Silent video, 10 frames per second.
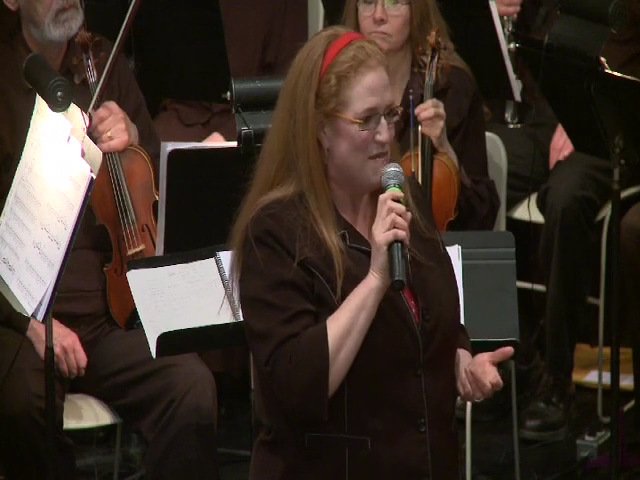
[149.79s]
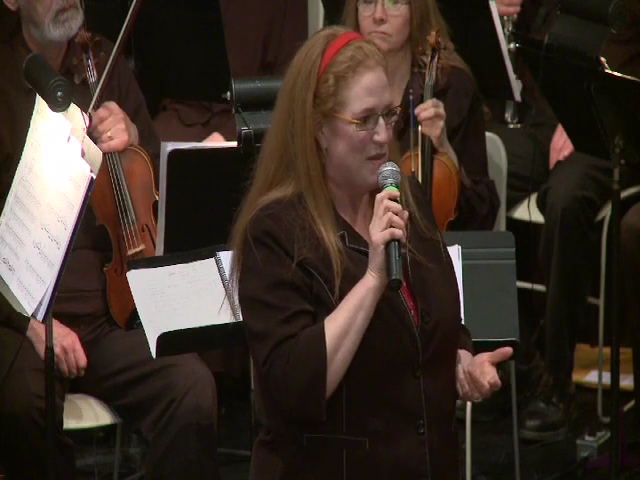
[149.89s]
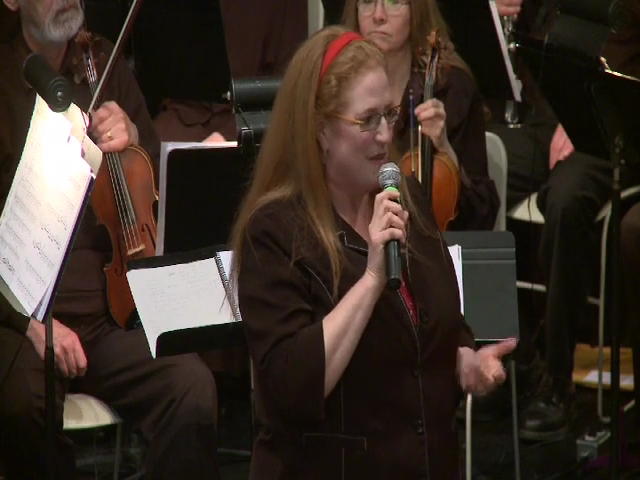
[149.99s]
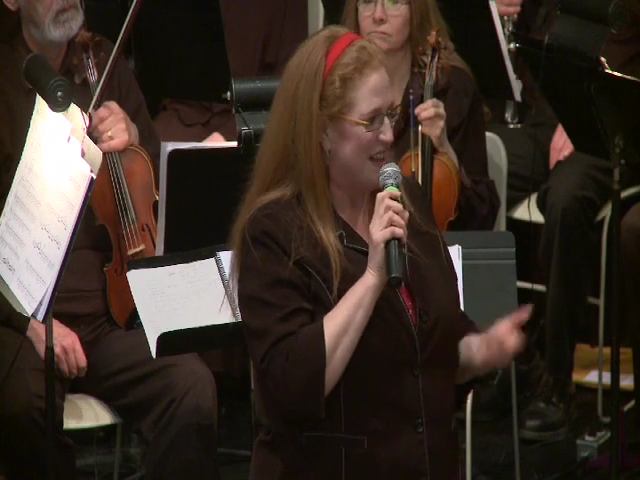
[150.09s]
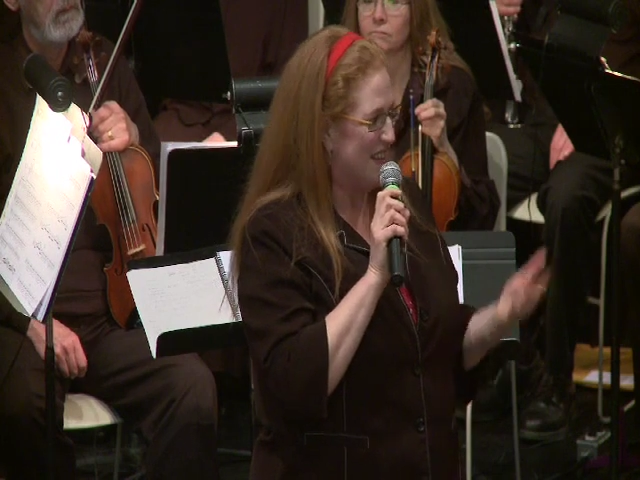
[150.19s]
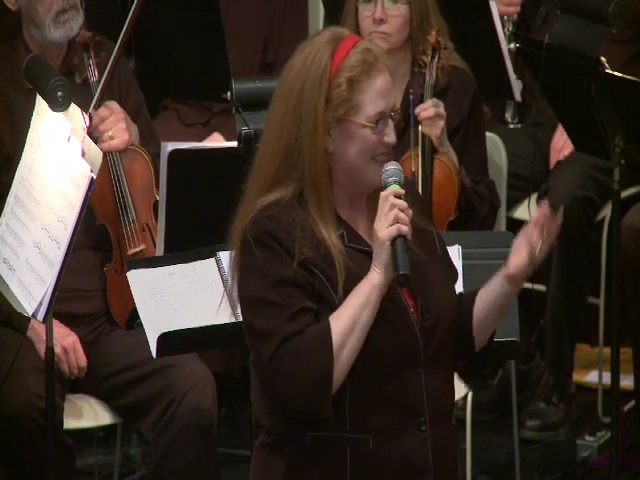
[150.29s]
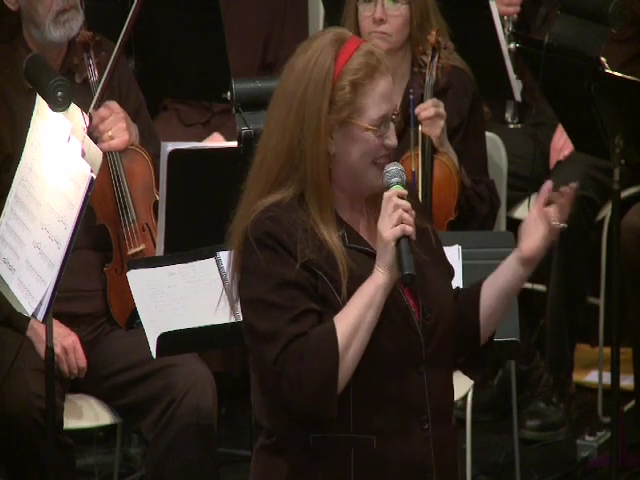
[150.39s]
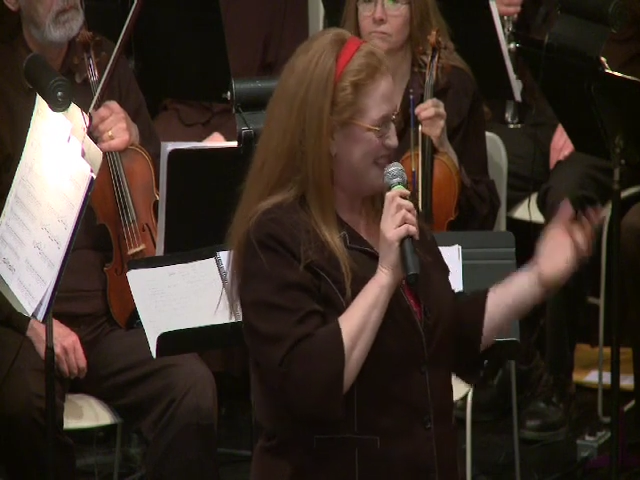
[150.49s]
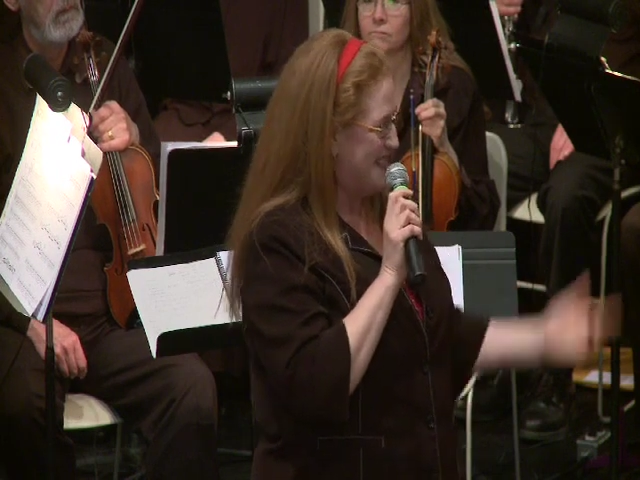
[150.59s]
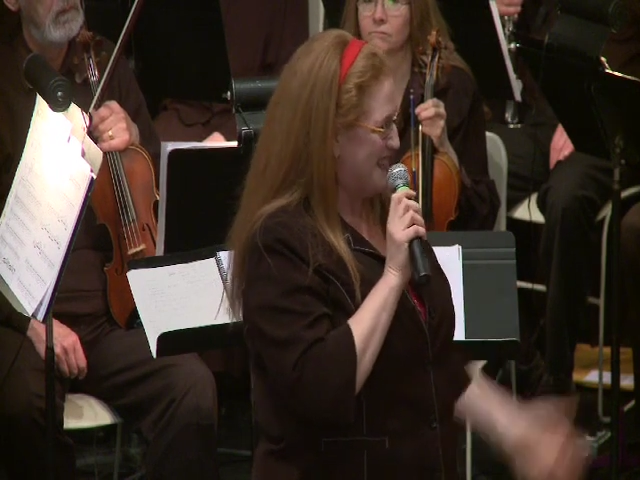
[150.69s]
people like
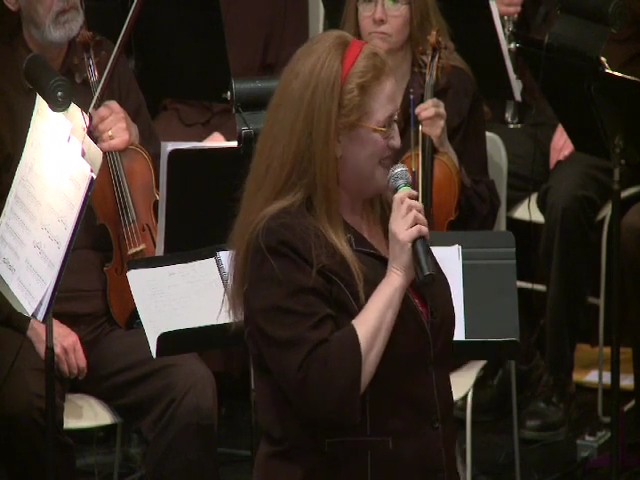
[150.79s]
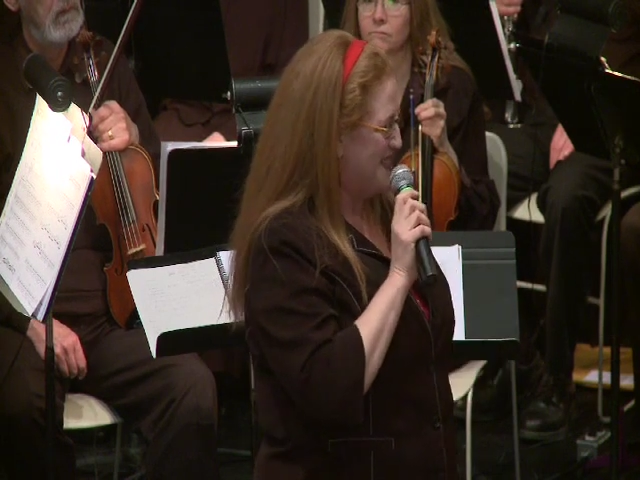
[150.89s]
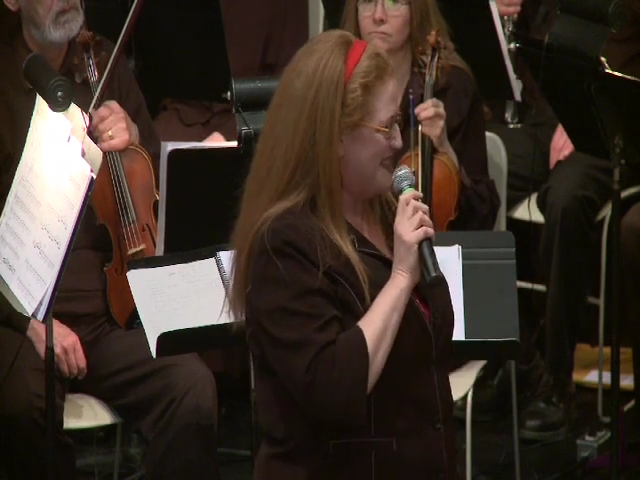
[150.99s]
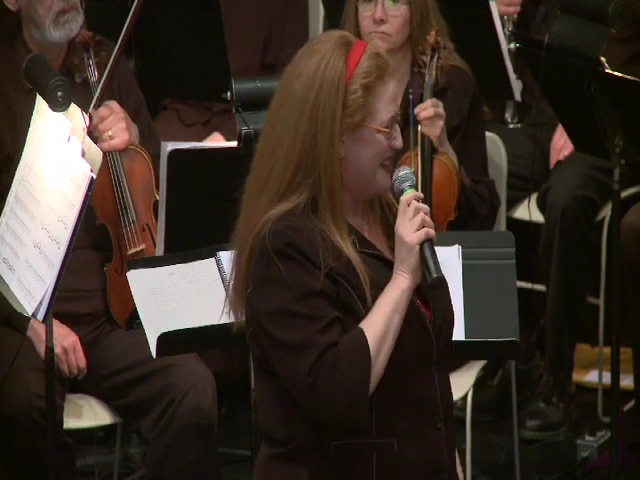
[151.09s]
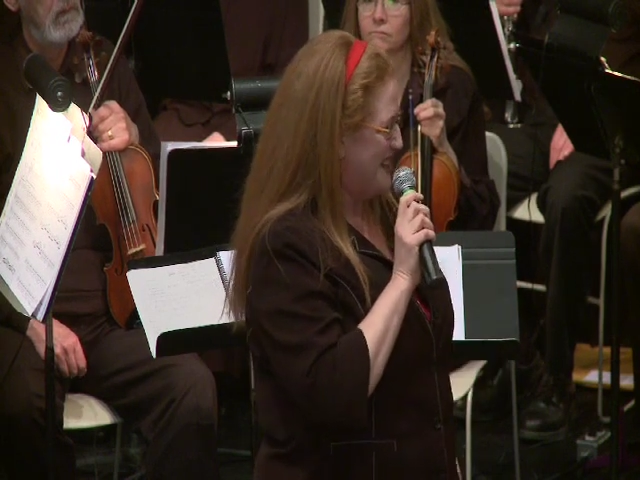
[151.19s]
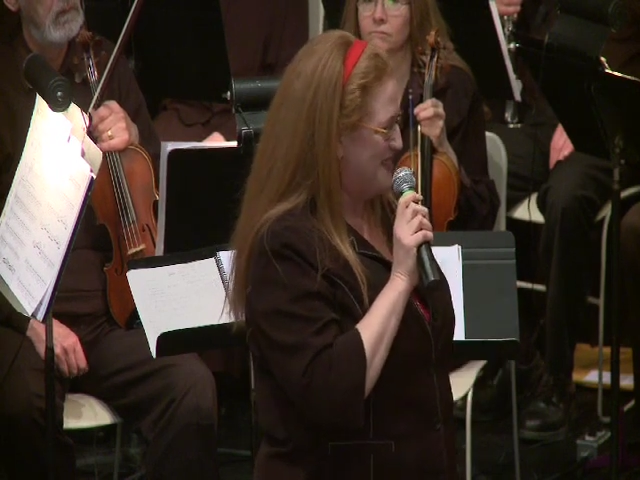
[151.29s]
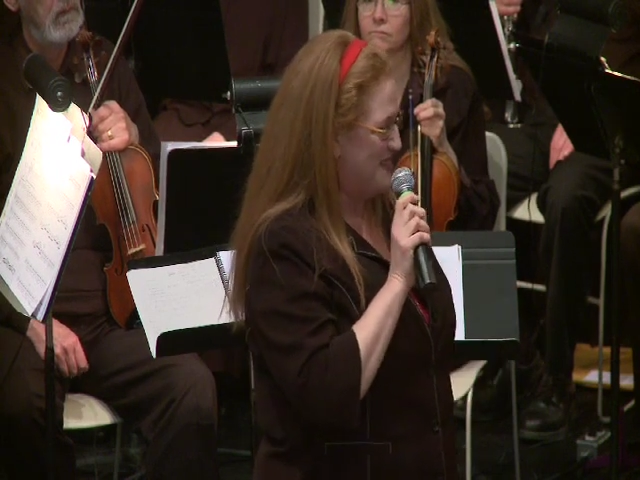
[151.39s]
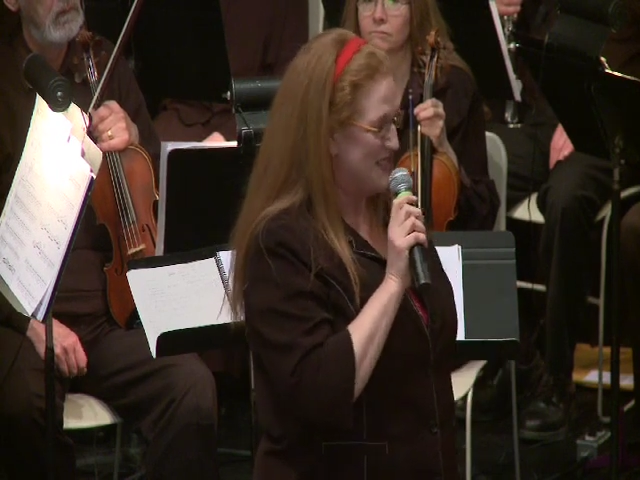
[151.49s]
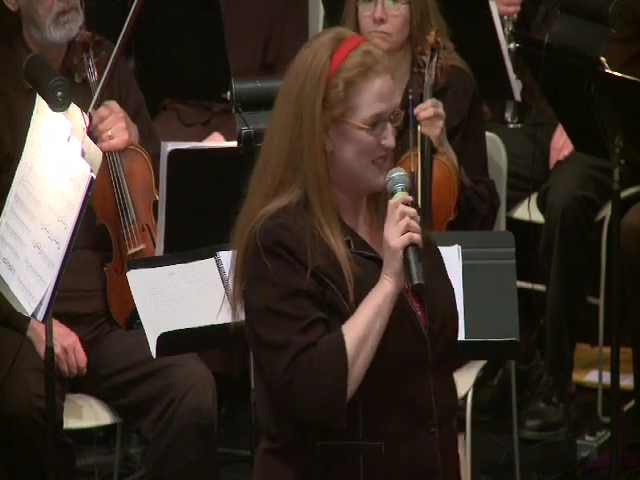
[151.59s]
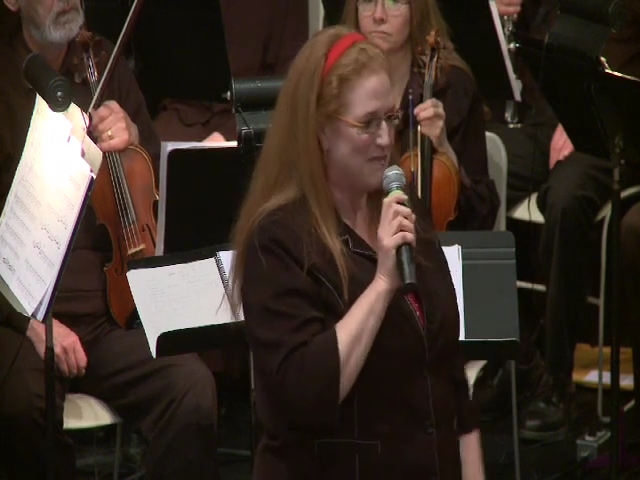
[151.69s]
Celeste Davidson,
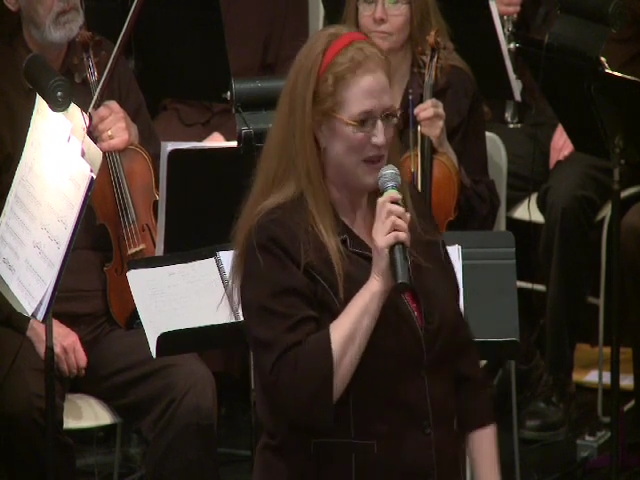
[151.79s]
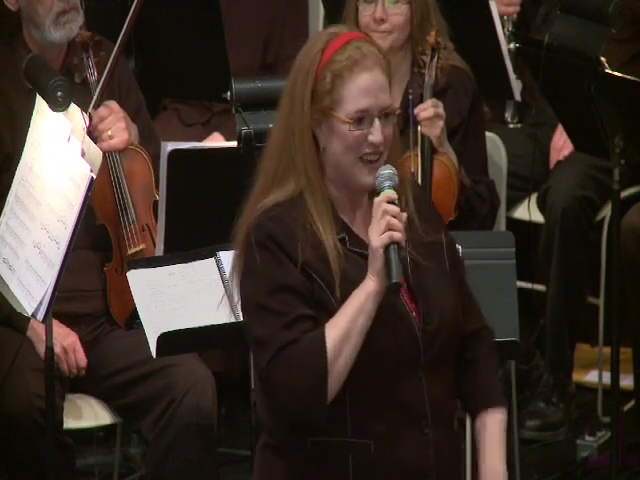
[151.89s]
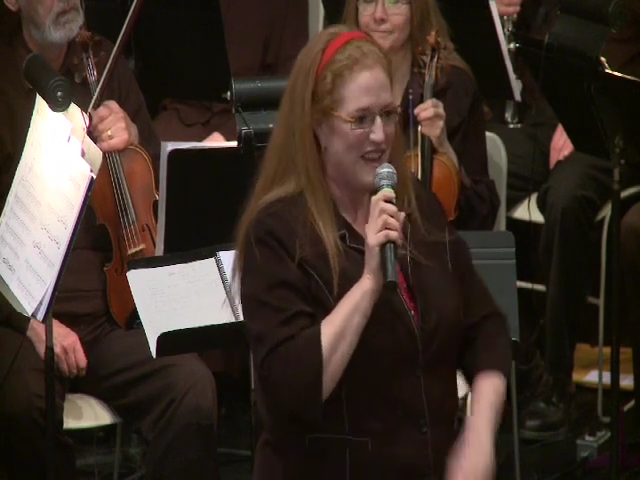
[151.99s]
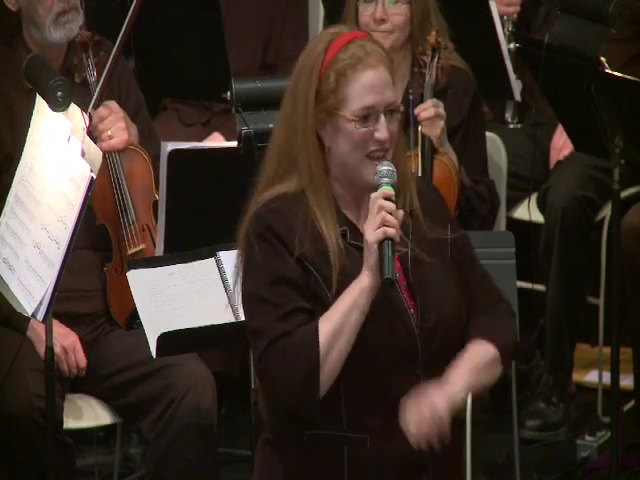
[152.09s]
who's just been